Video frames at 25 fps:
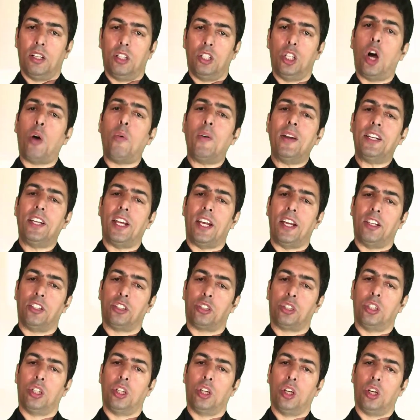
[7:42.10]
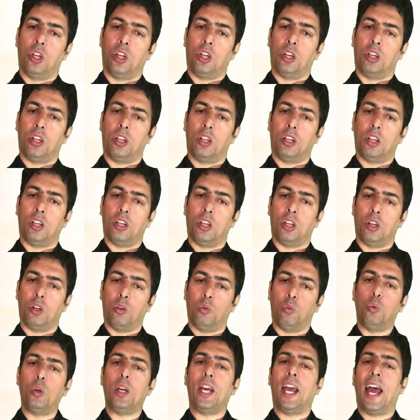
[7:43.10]
nowadays
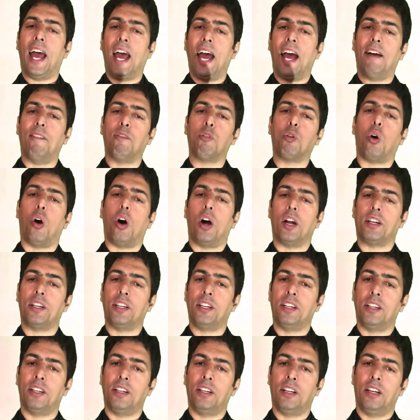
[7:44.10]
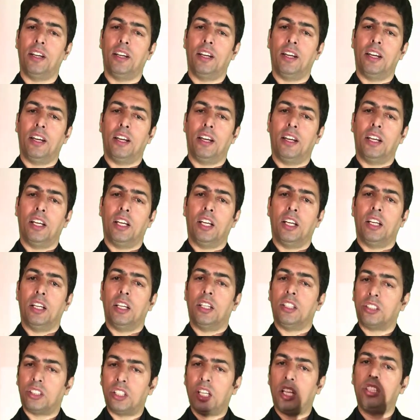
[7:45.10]
we have got
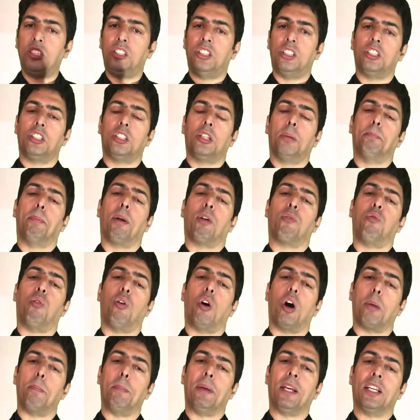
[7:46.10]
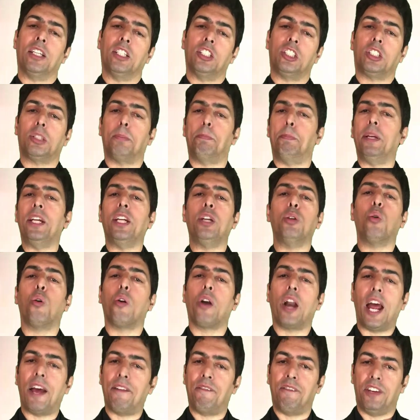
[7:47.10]
surgeons performing
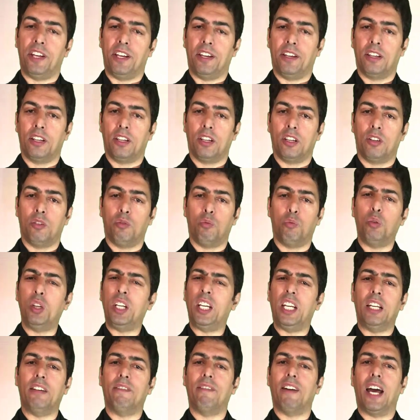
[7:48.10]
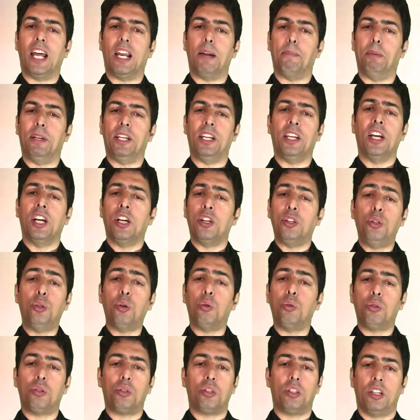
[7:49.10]
splenography. We invariably
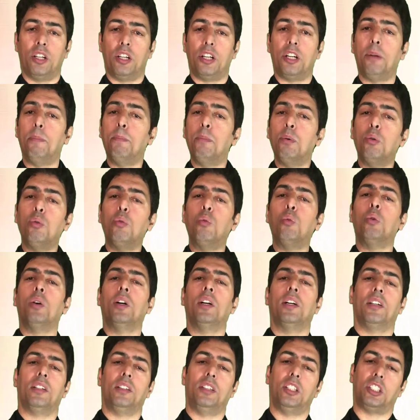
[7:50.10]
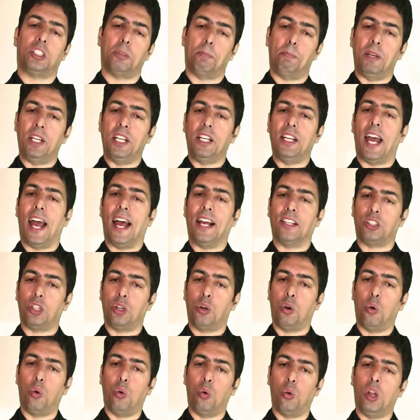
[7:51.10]
don't remove the spleen as a
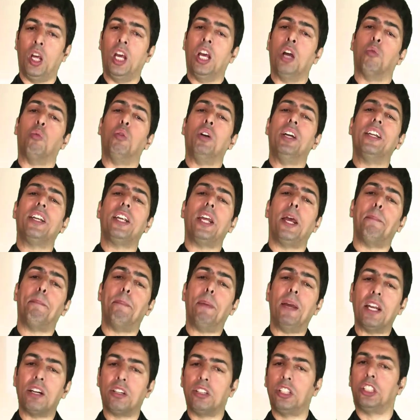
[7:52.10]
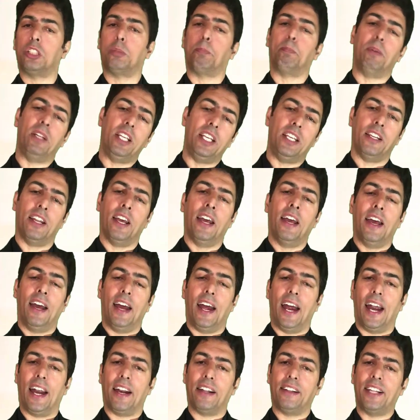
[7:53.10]
whole, we repair the spleen,
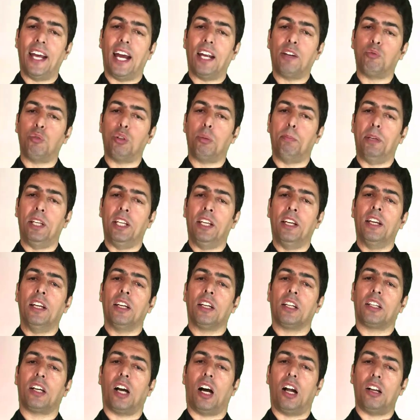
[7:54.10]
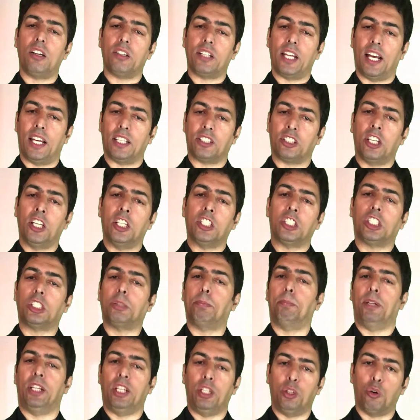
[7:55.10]
and that would be called as
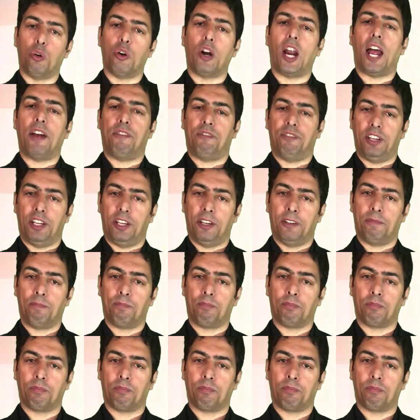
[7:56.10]
splenography.